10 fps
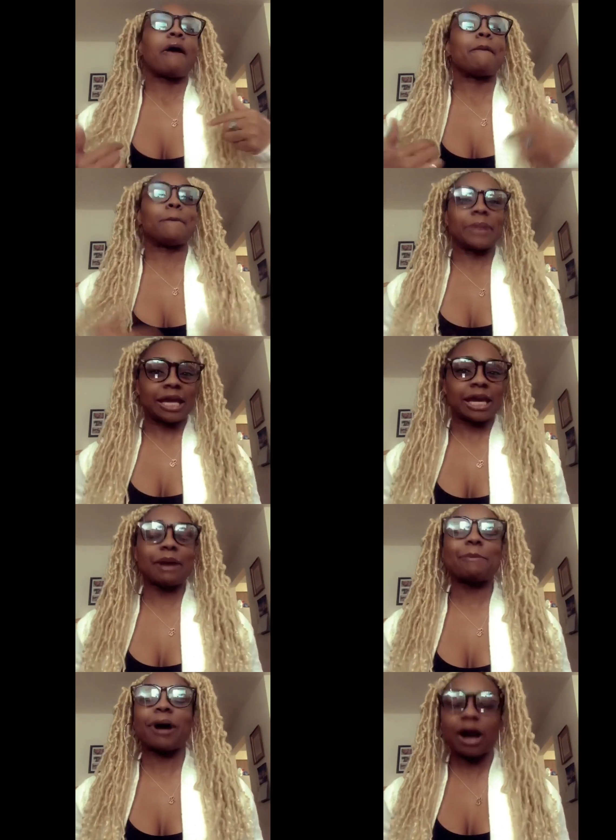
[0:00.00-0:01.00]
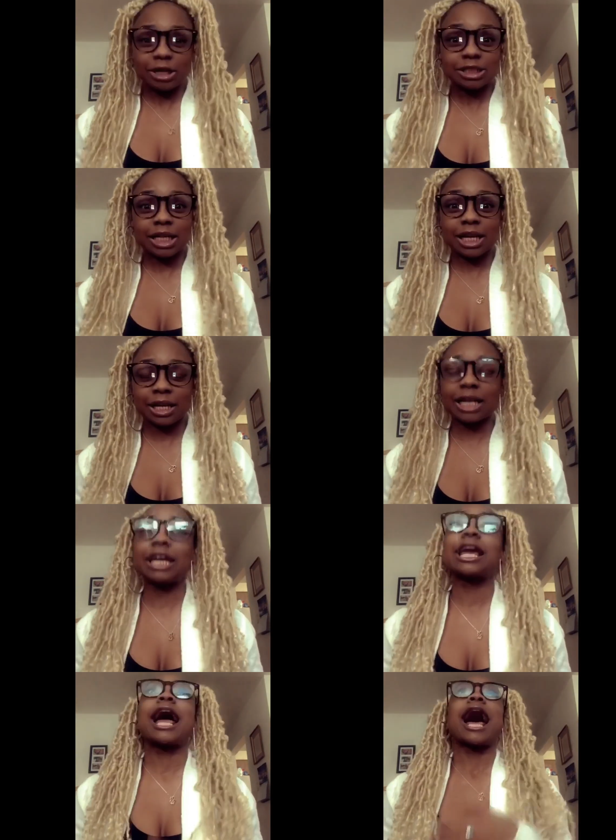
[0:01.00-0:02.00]
Me
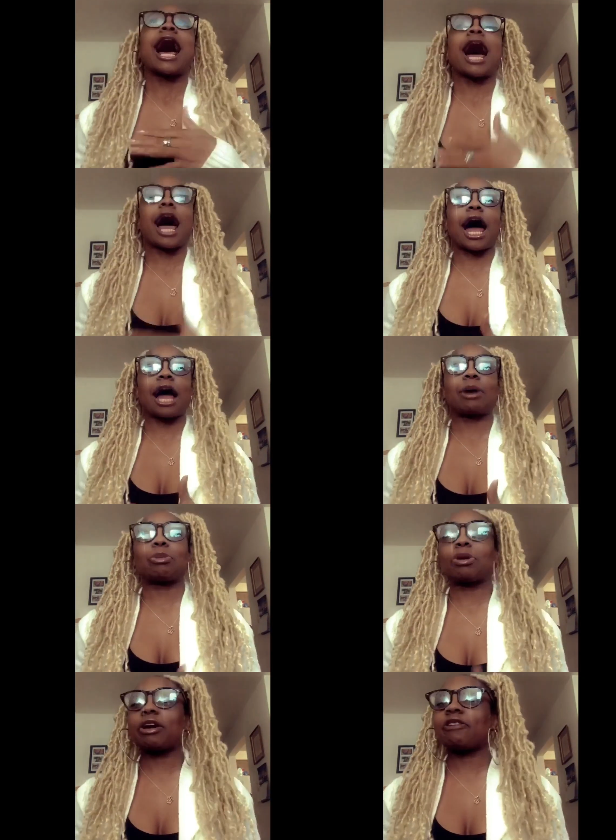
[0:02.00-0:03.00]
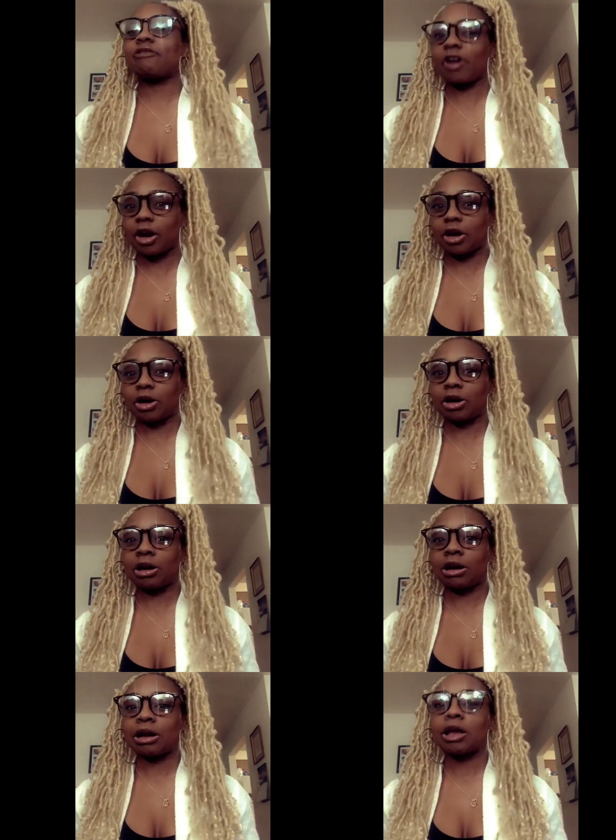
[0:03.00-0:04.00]
personally, I prefer
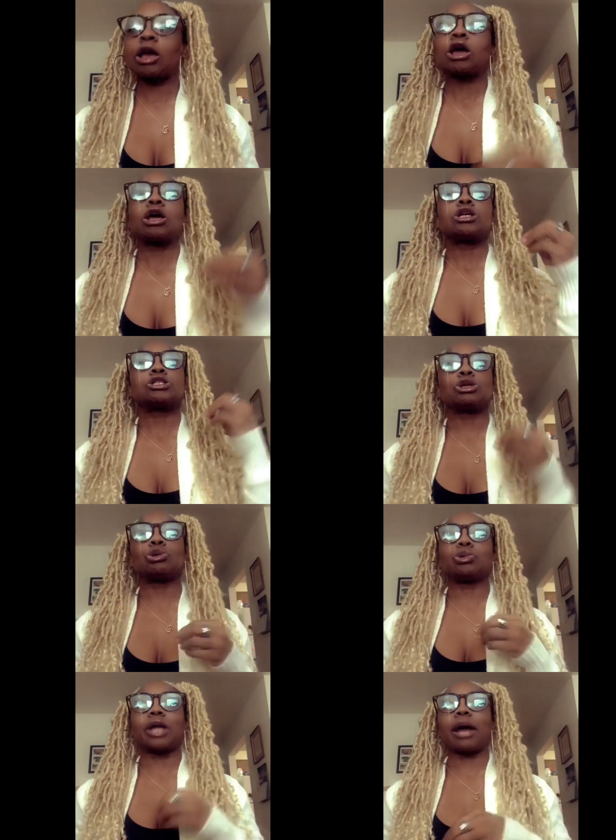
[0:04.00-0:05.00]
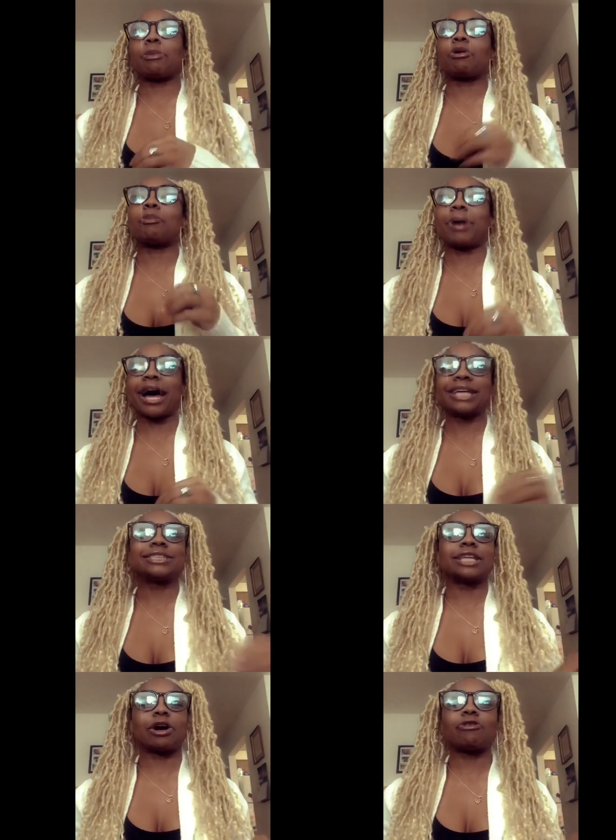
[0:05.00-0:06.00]
to label
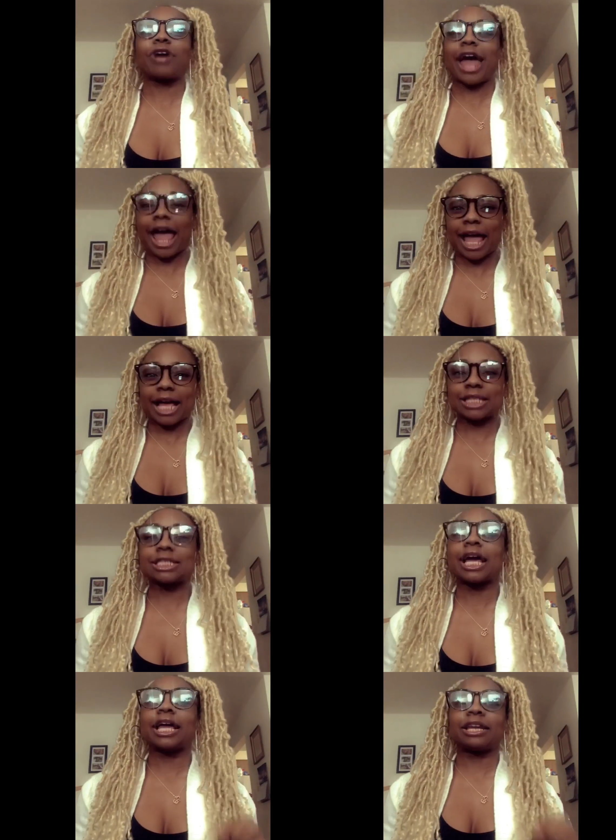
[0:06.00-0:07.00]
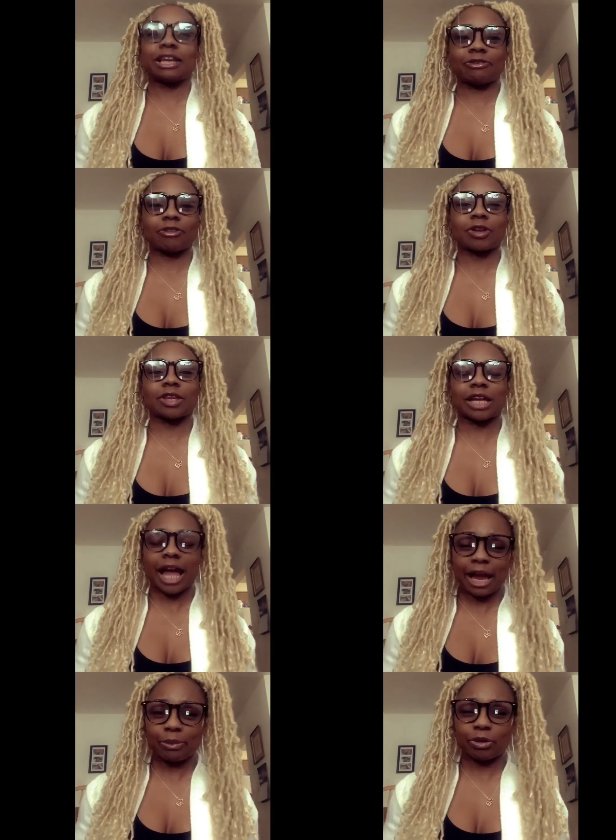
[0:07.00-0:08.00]
myself as differently
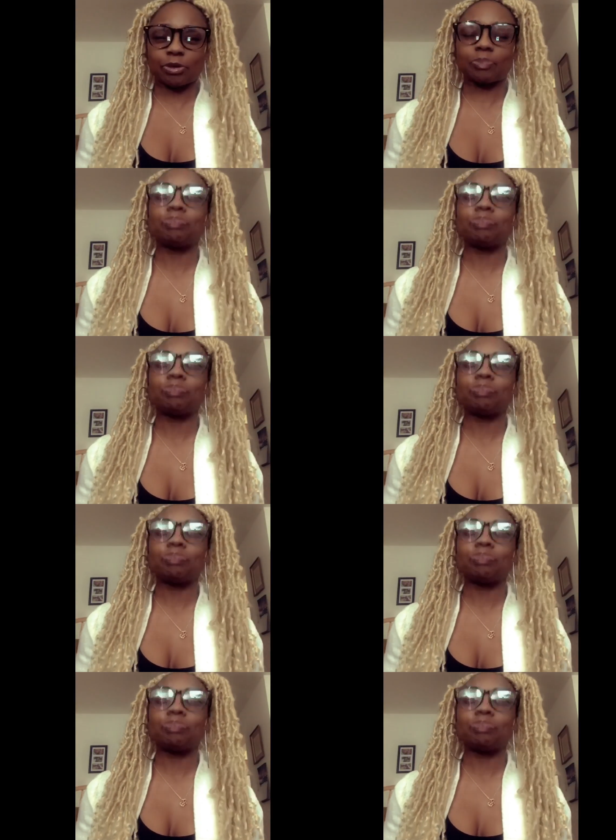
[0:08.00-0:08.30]
able.